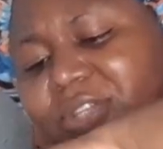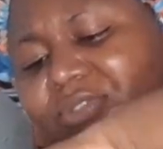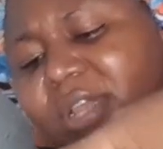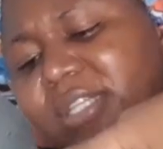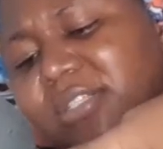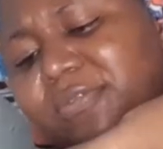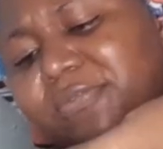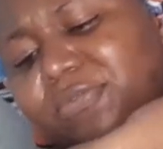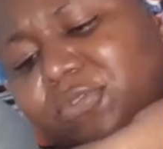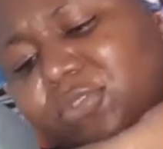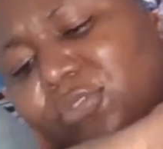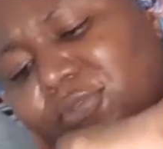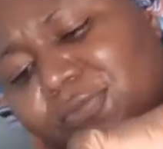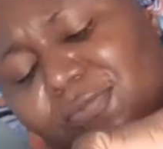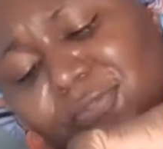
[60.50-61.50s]
right in
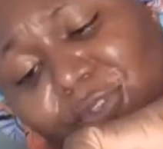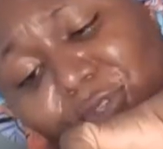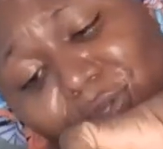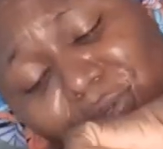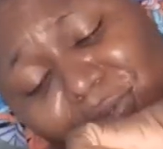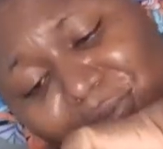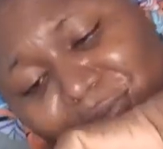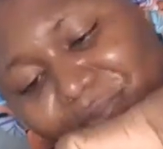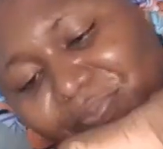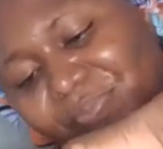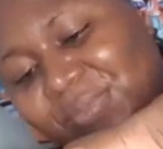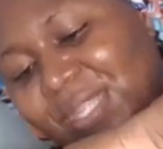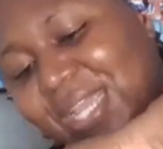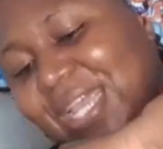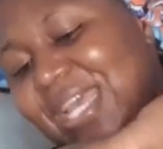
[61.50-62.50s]
front of you.
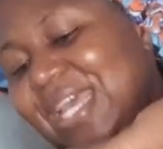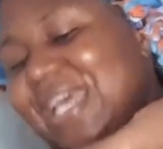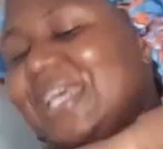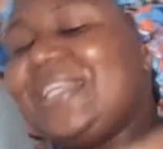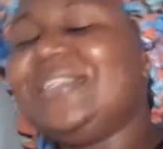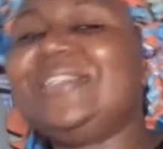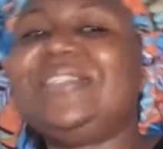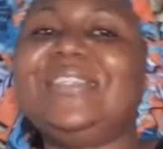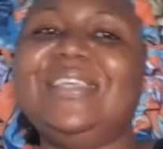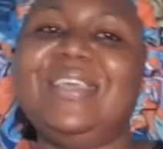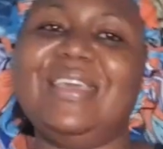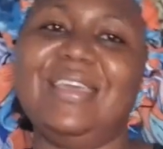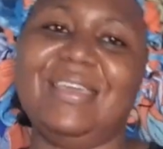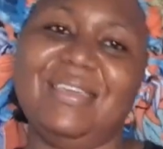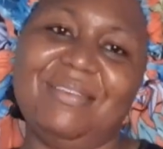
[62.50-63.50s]

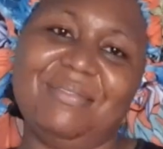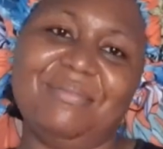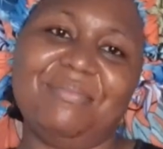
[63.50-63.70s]
See,